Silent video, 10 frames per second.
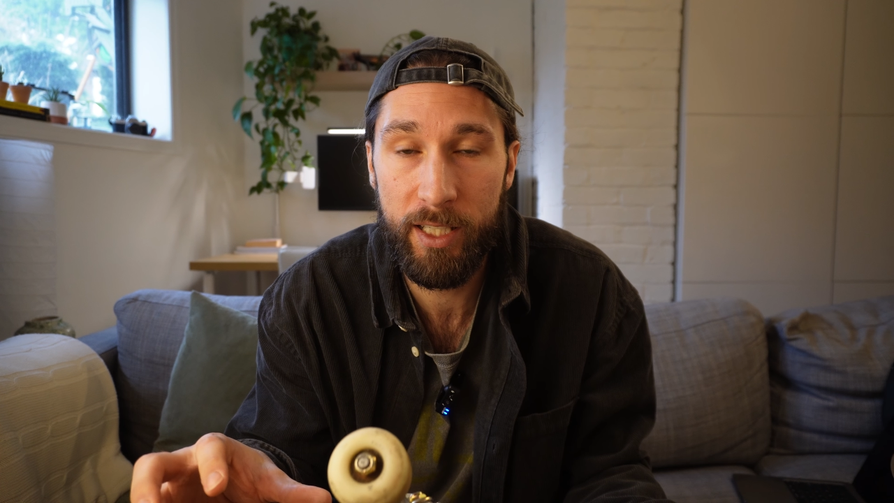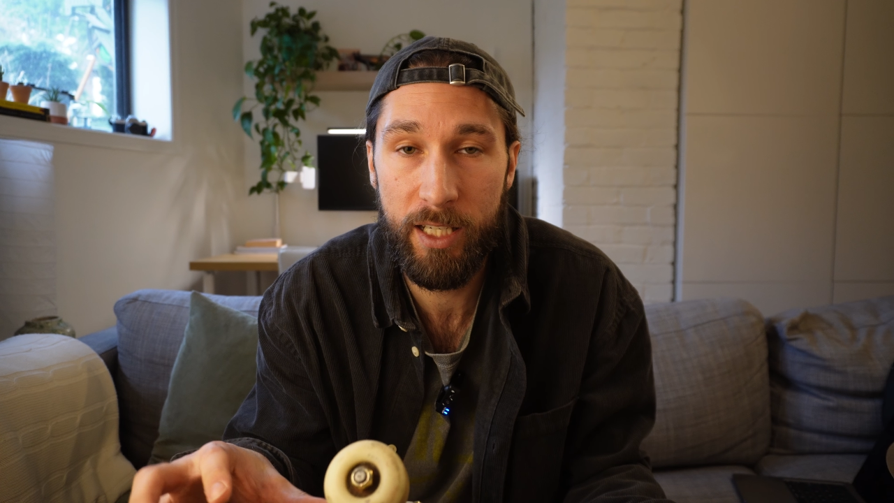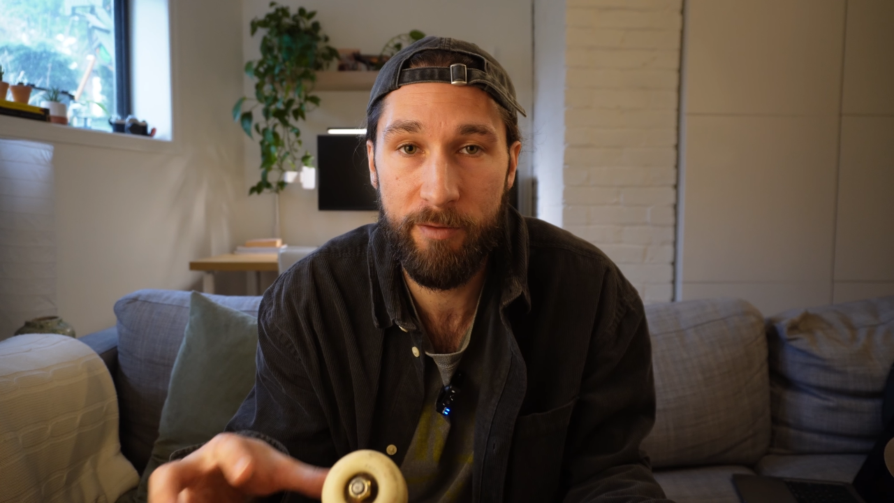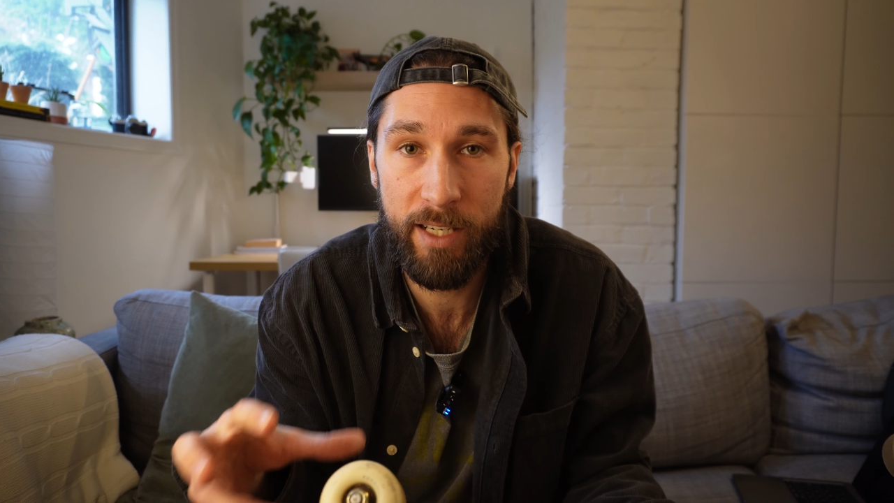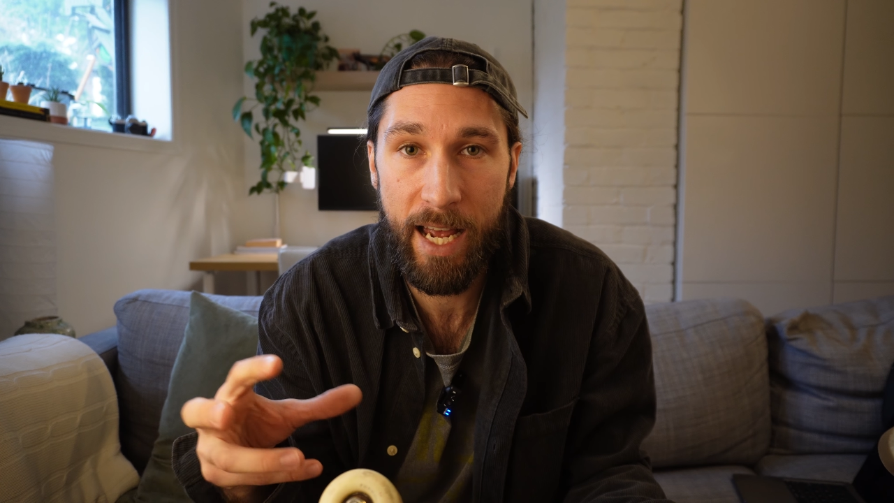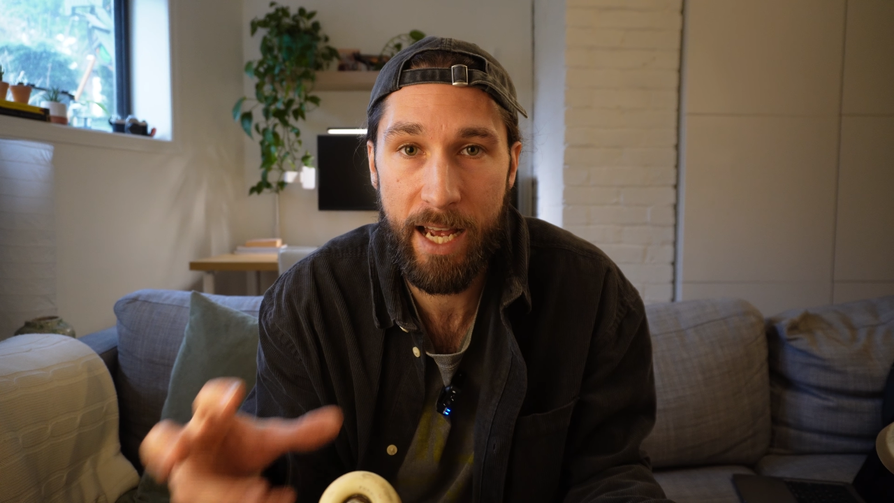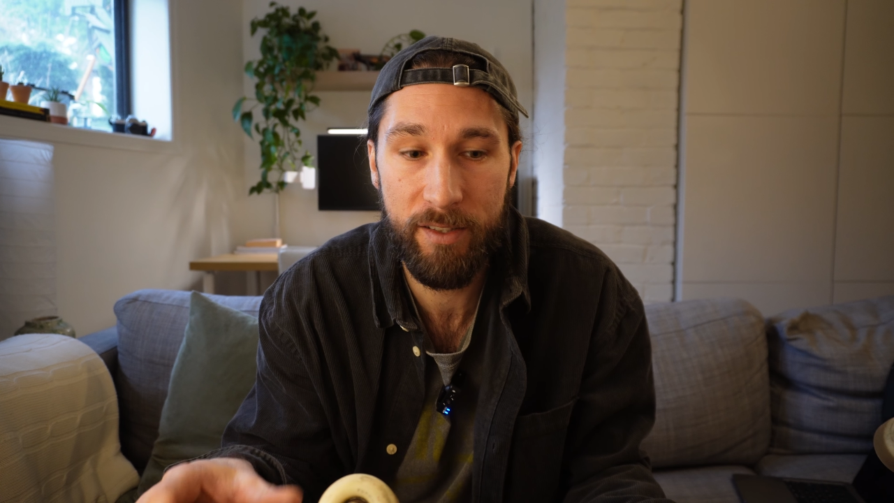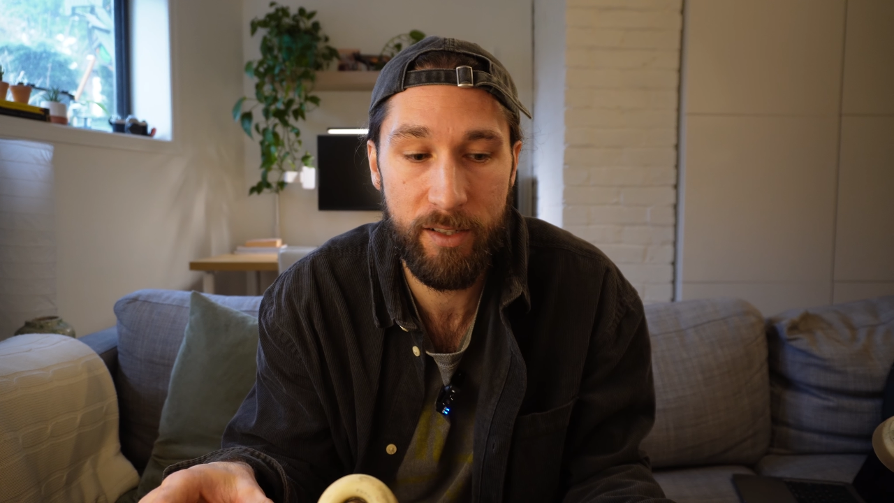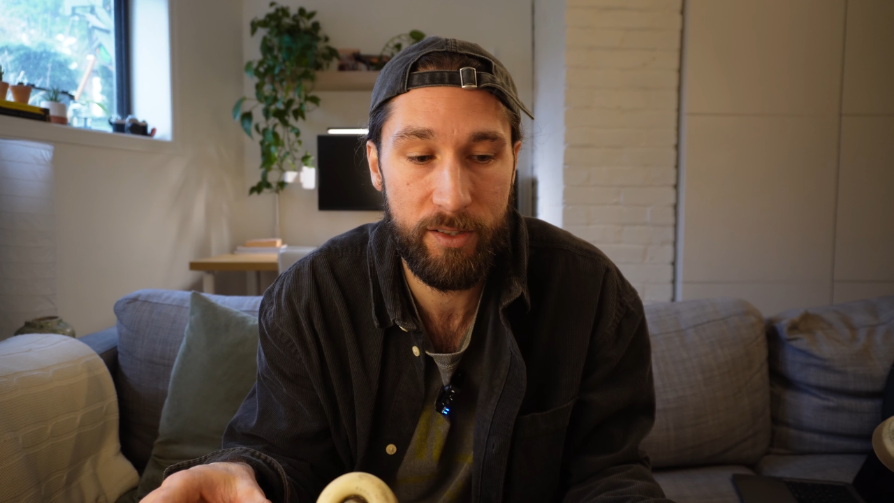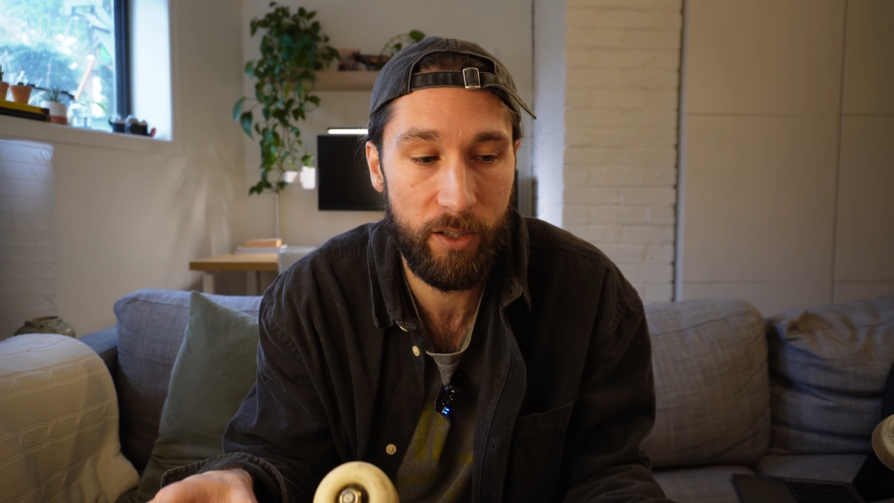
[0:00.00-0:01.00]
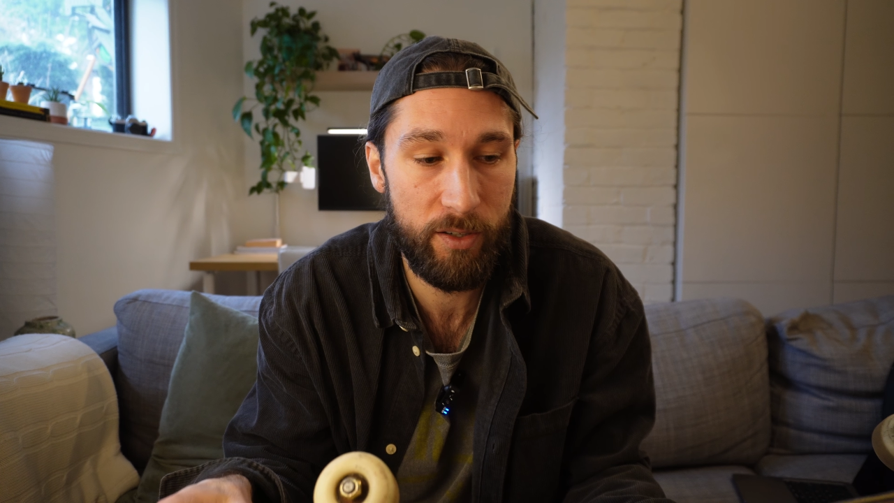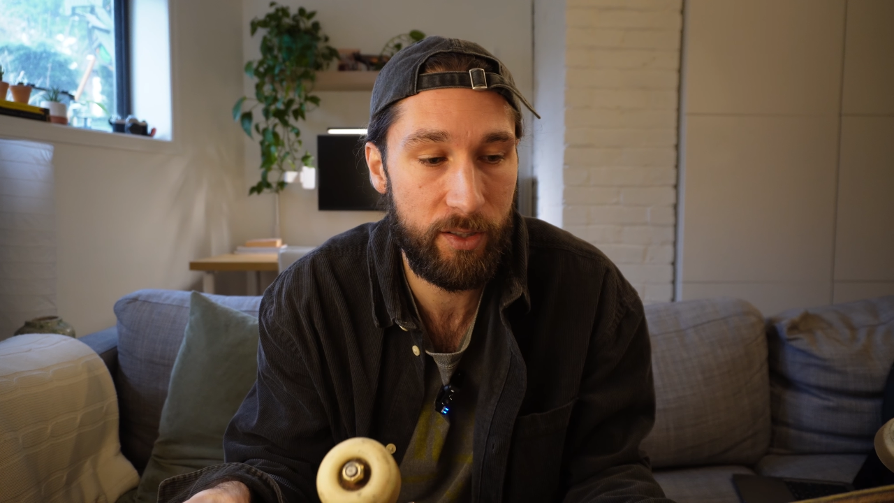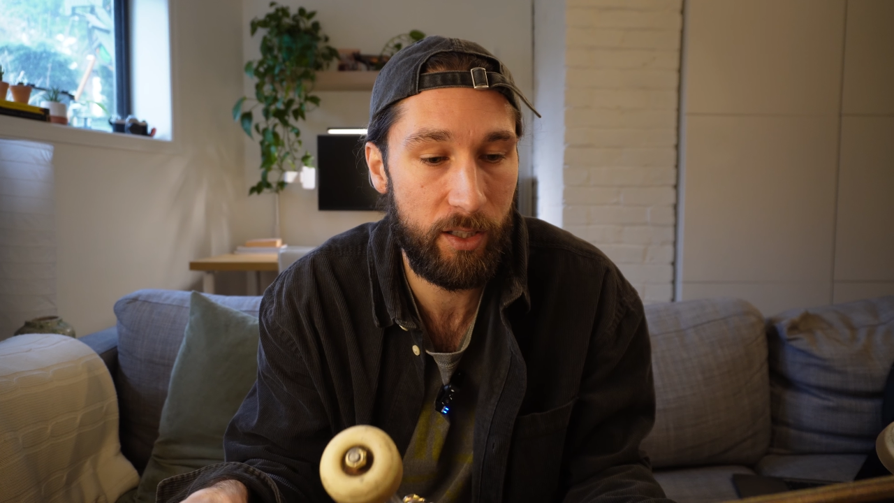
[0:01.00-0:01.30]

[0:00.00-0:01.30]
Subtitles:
even as it starts